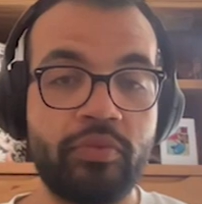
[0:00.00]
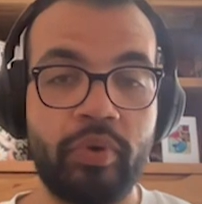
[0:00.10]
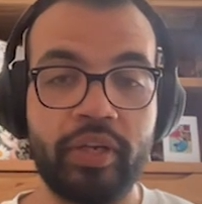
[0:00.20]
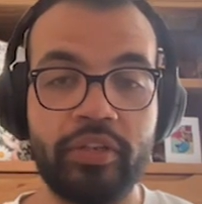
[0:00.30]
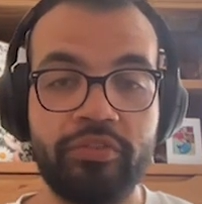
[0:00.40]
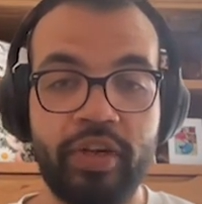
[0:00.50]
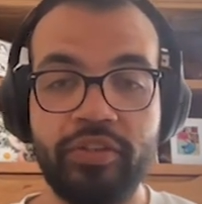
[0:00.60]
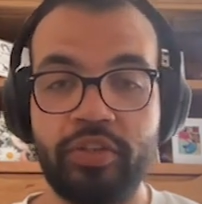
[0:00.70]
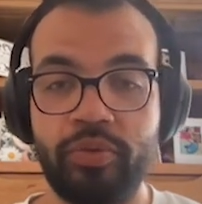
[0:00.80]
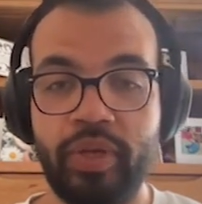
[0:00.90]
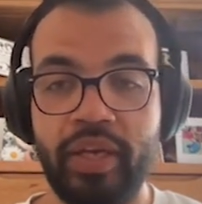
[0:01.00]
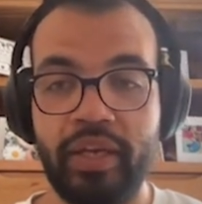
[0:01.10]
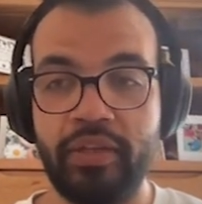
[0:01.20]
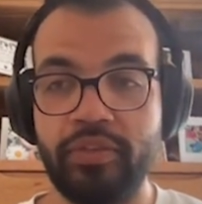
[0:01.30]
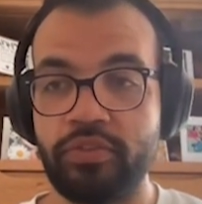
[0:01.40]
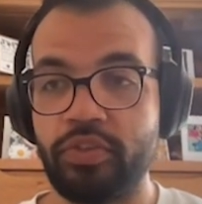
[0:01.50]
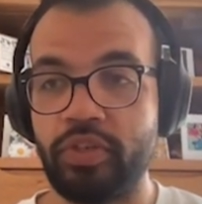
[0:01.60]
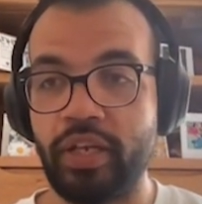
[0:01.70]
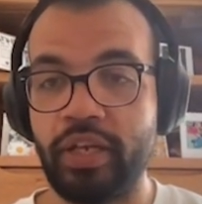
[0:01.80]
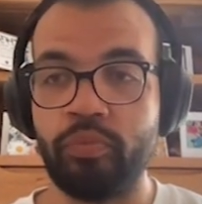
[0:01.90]
what I'm going to try and do is show
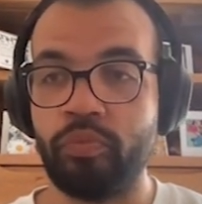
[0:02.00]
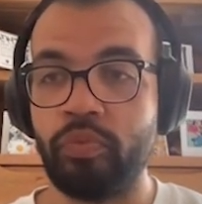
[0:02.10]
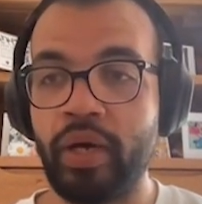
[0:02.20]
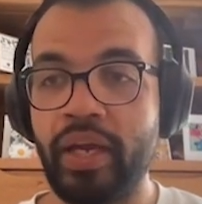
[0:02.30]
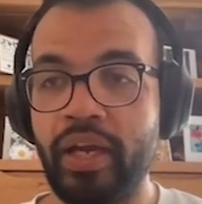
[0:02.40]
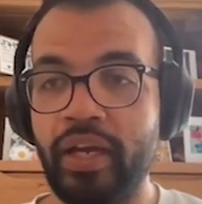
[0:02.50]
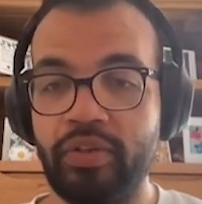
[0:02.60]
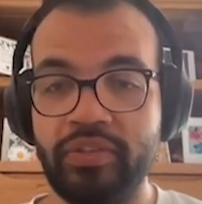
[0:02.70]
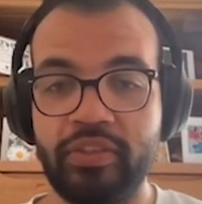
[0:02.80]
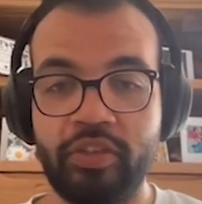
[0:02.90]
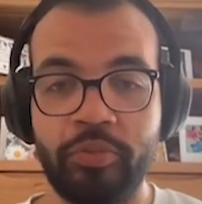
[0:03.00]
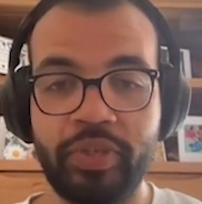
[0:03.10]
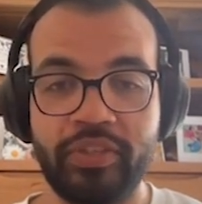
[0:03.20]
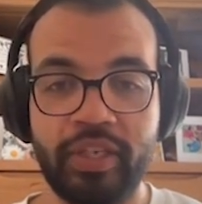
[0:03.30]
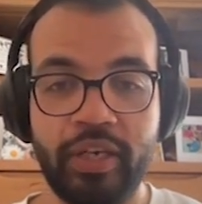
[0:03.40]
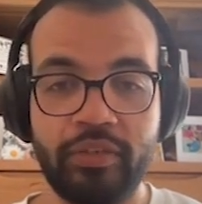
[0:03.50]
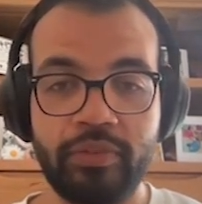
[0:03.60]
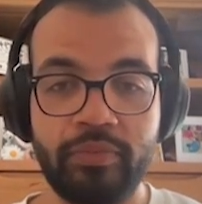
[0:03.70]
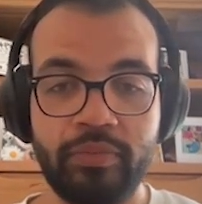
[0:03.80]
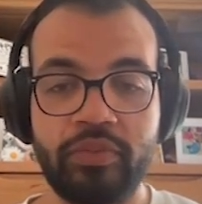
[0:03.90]
you that now. Why I like this is object
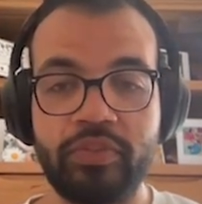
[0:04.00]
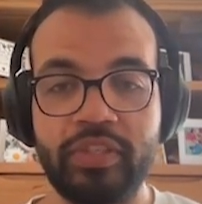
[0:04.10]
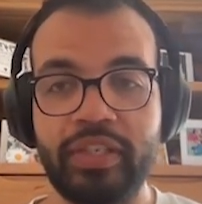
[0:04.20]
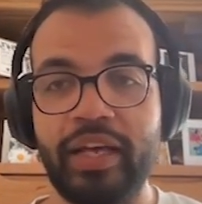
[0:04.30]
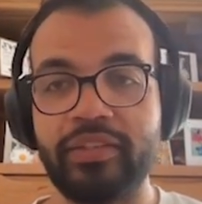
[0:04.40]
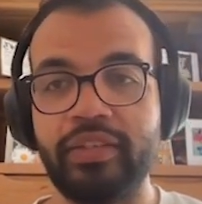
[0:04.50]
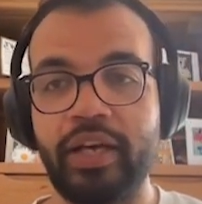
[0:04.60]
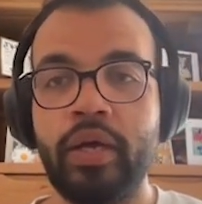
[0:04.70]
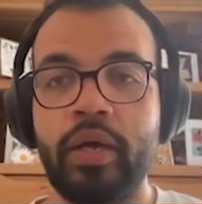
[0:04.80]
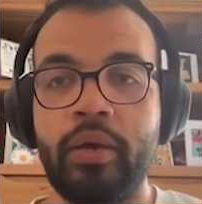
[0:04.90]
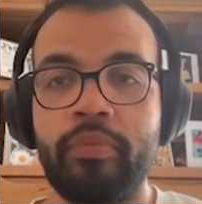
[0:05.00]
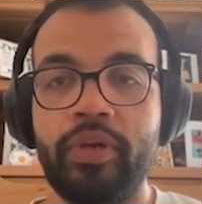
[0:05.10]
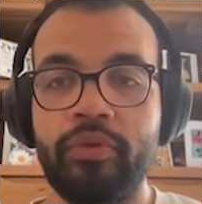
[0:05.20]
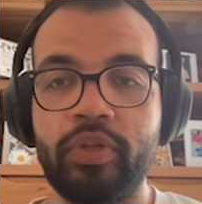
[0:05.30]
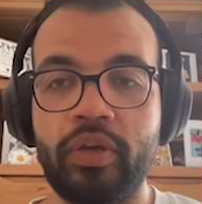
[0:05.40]
select. So she's selected now. But then you want to go